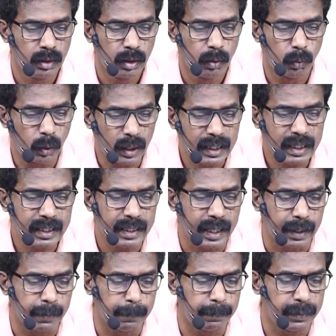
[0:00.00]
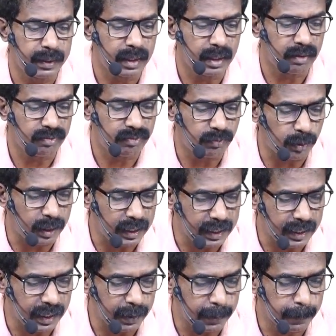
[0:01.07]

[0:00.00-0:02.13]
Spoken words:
Only A, P of only A.